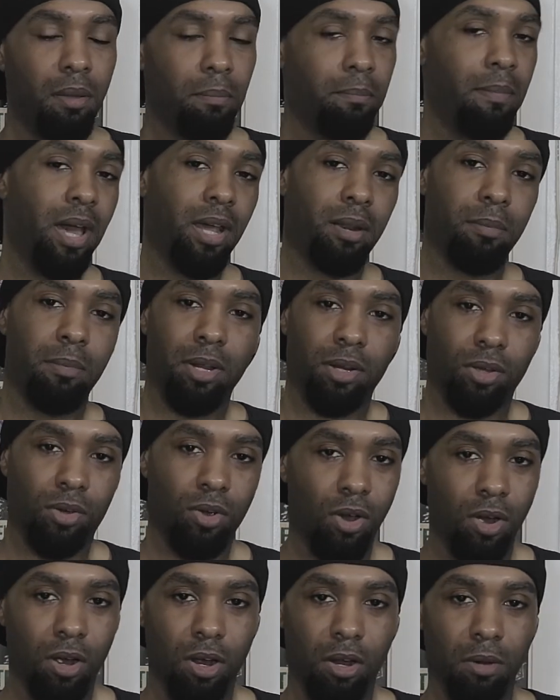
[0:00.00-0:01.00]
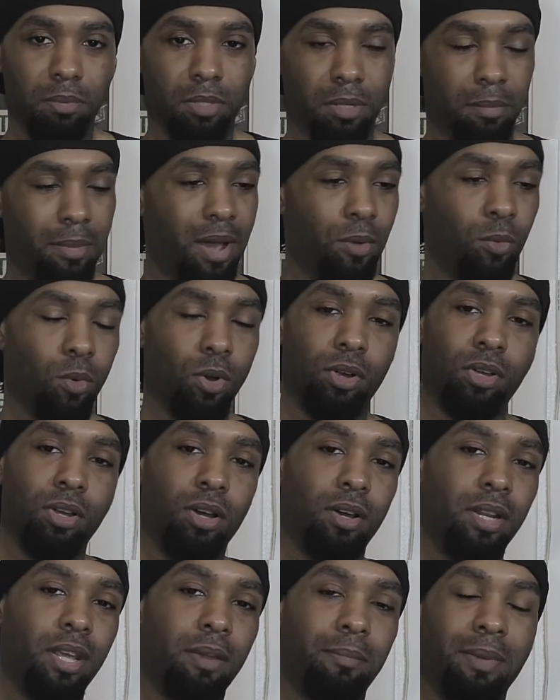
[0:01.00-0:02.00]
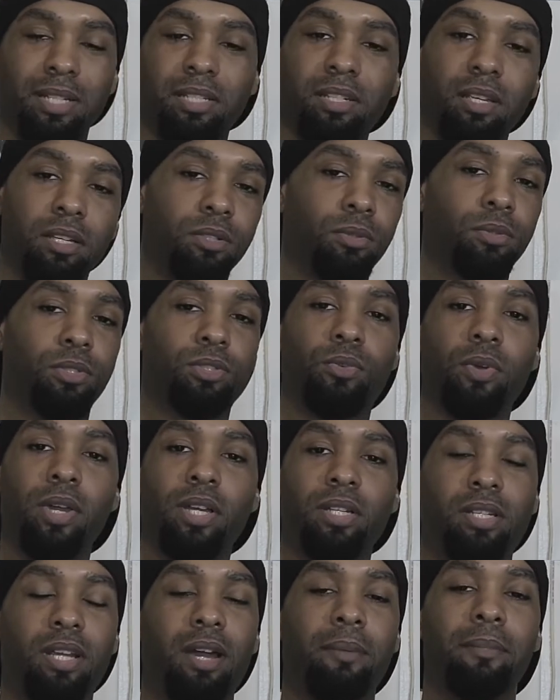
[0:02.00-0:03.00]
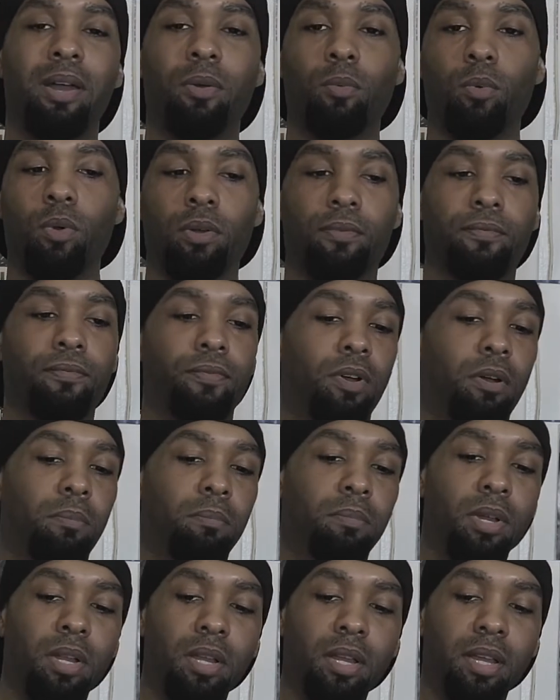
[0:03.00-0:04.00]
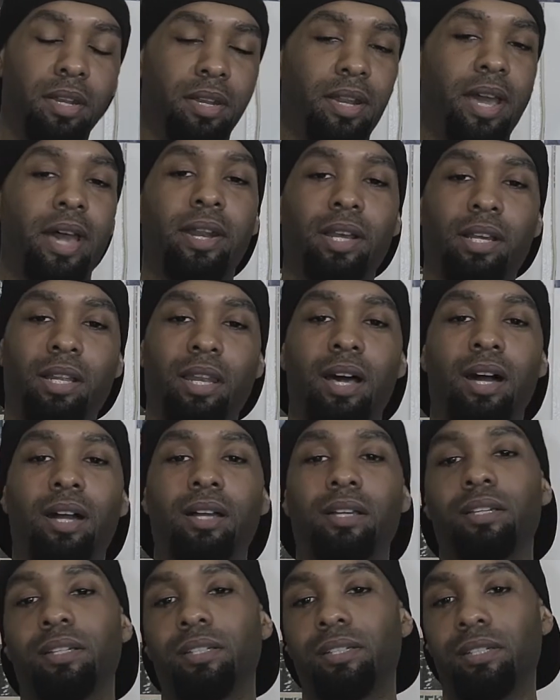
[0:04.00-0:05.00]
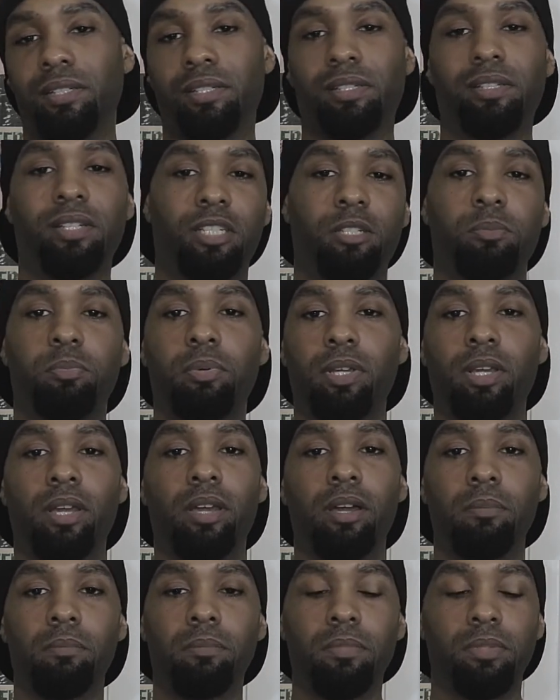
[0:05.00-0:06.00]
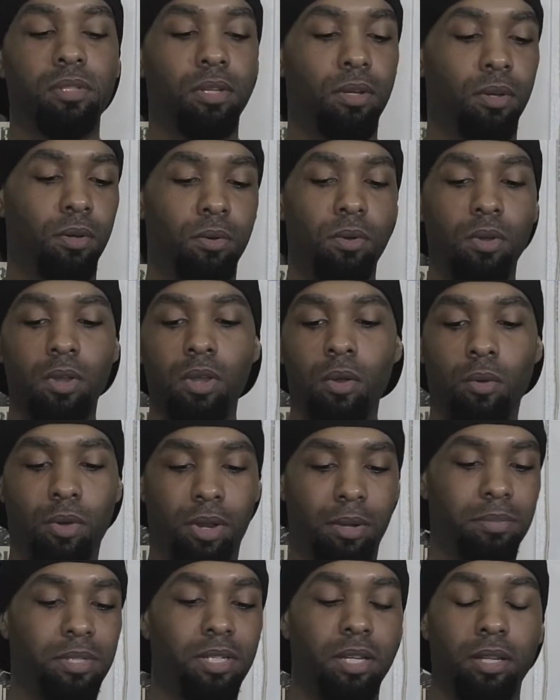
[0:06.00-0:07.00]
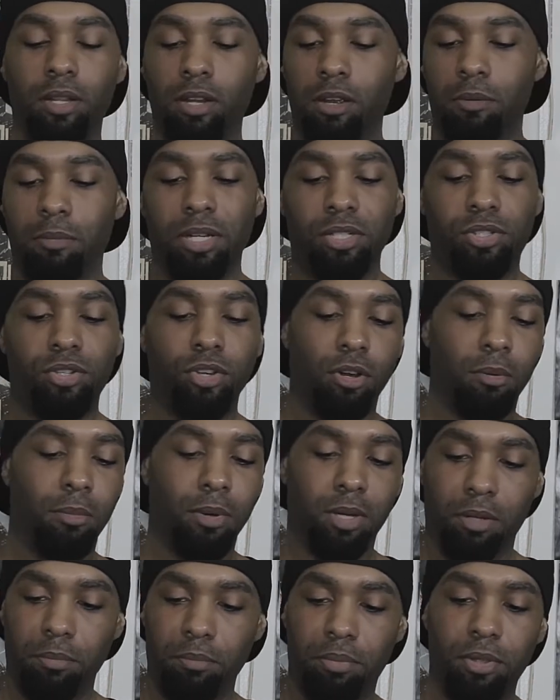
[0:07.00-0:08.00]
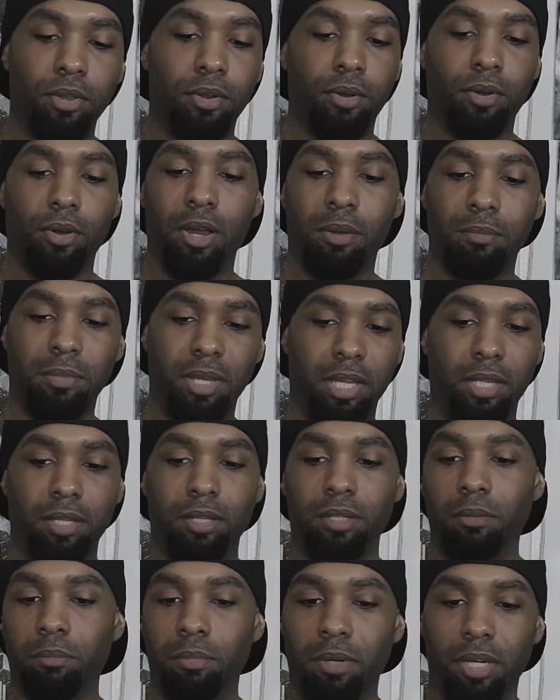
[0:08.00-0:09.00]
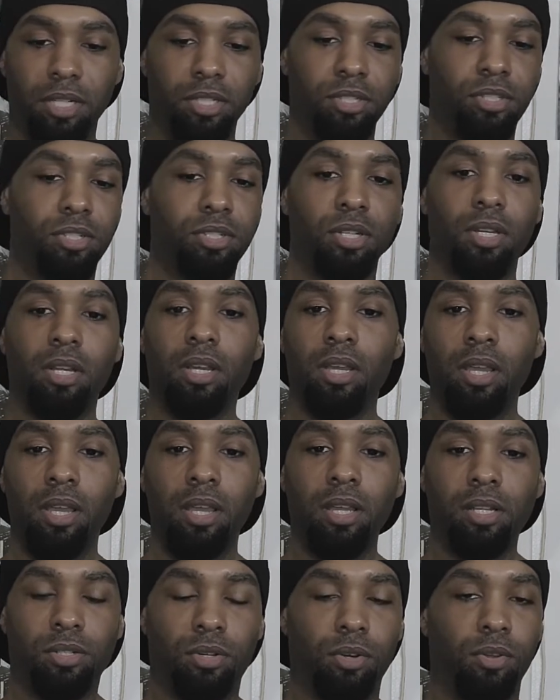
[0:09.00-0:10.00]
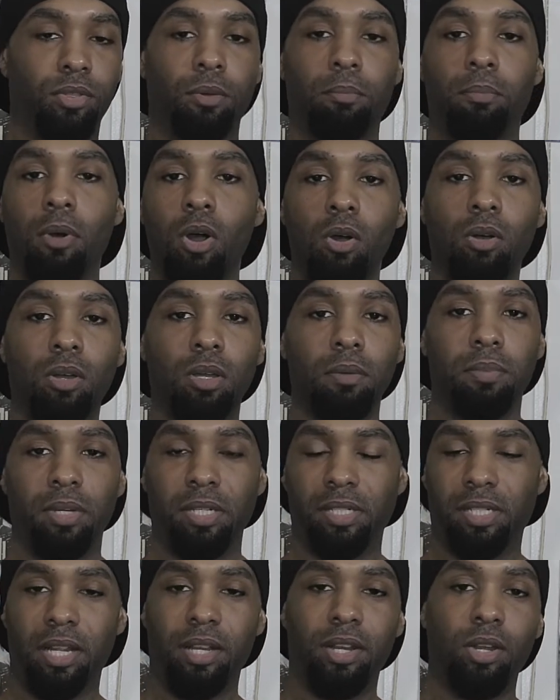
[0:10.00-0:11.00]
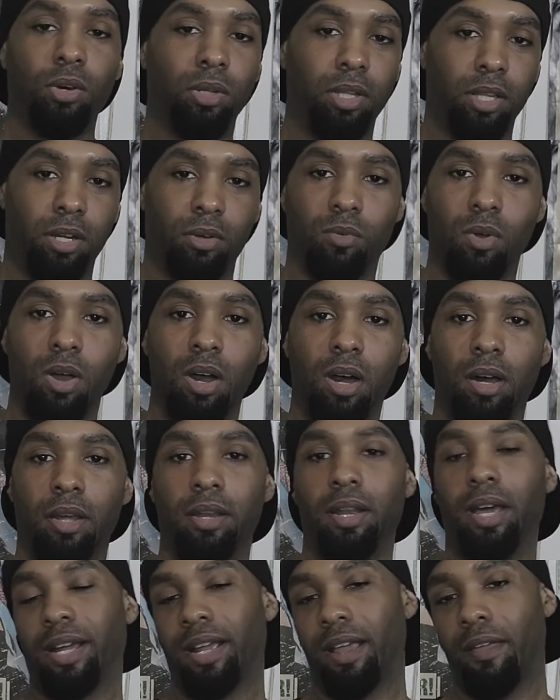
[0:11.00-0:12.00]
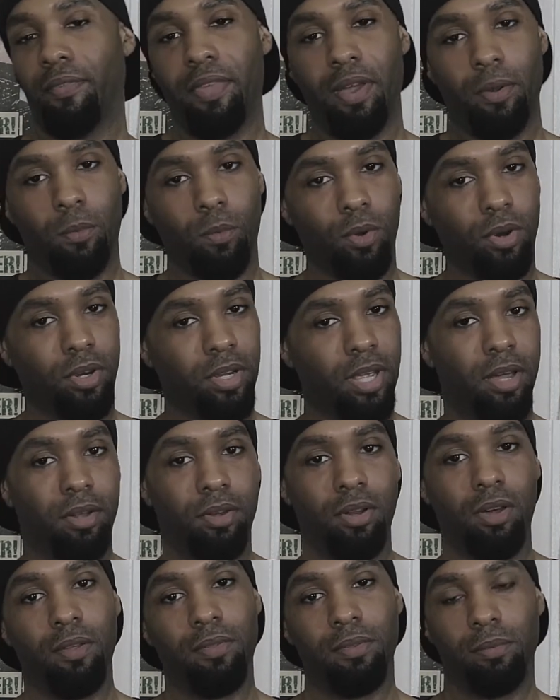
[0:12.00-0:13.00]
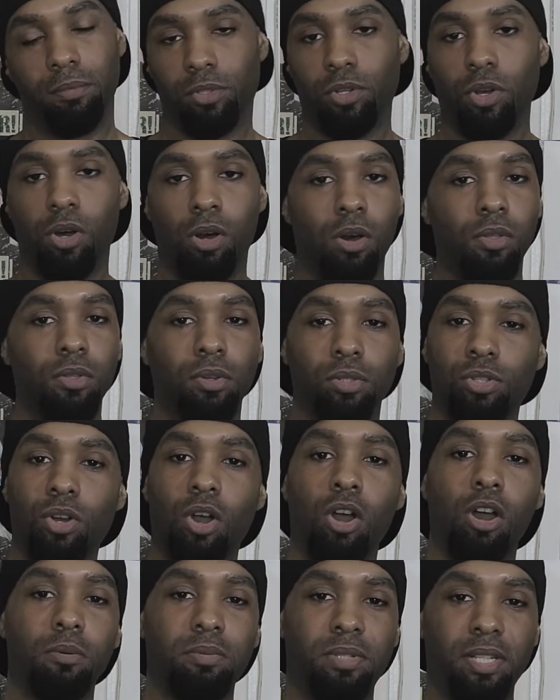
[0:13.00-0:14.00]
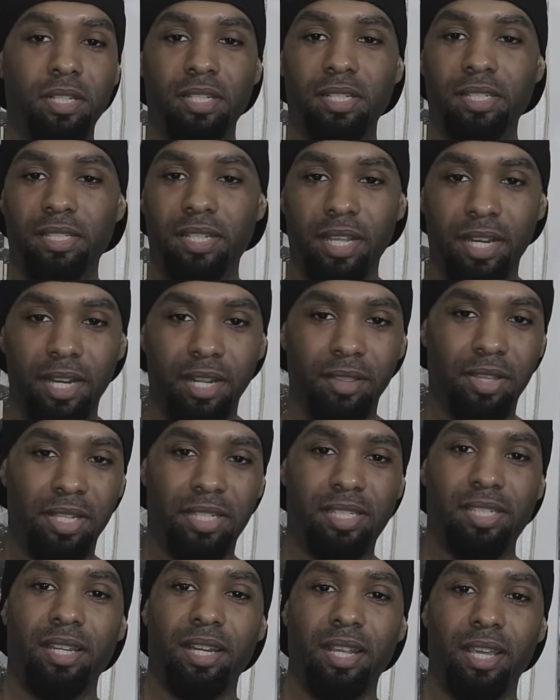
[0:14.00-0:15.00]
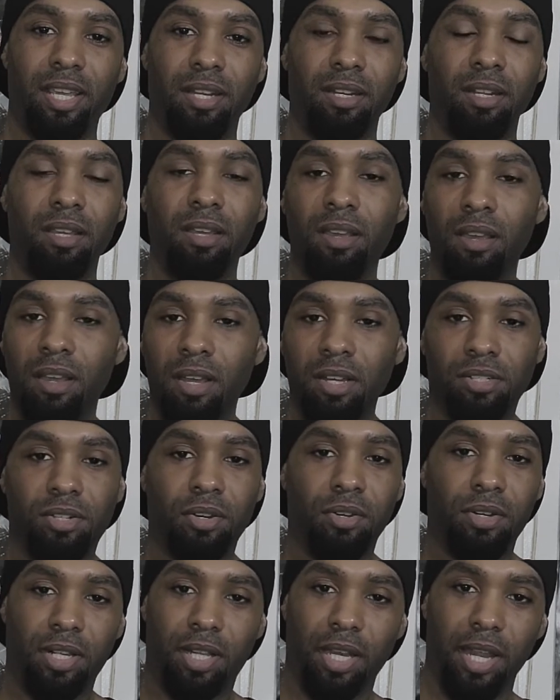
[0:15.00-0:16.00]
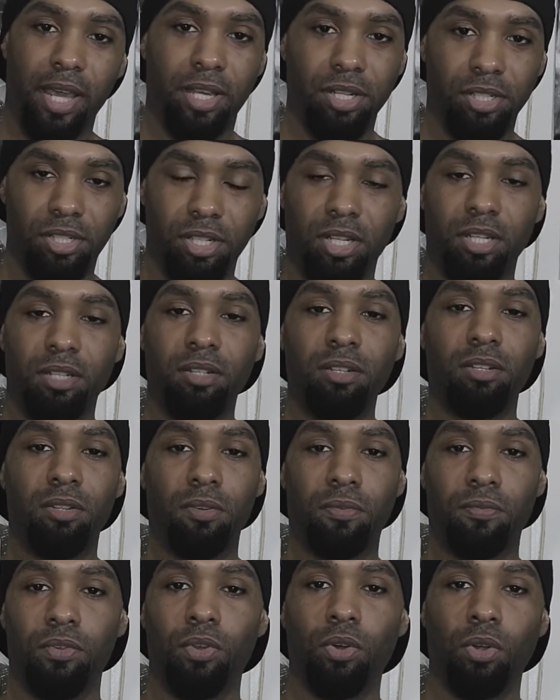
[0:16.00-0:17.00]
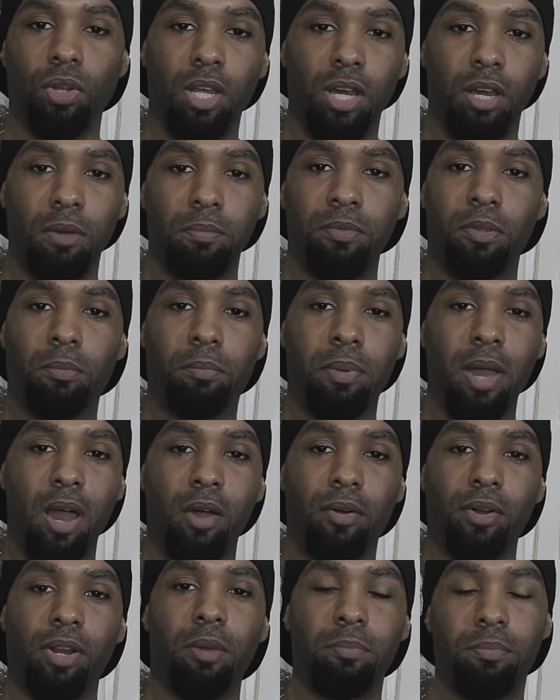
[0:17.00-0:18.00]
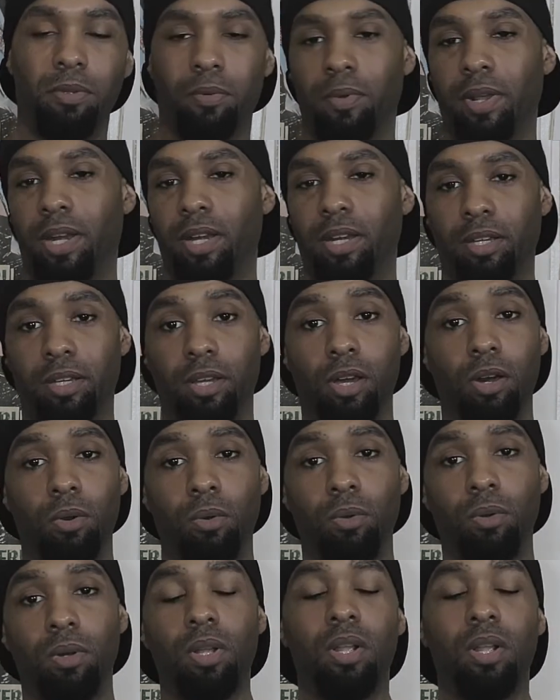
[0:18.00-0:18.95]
Mad amount of carbs. I'm at work all day. My schedule is crazy. I'm at work from 9 o'clock to 6 p.m. So I'm sitting there in my chair on my computer. I'm eating a bunch during the bulk because I know later on I got that workout and all those carbs. They just get in, they sit in, turn the glycogen, you fuel up, you're powered up, you're ready to go.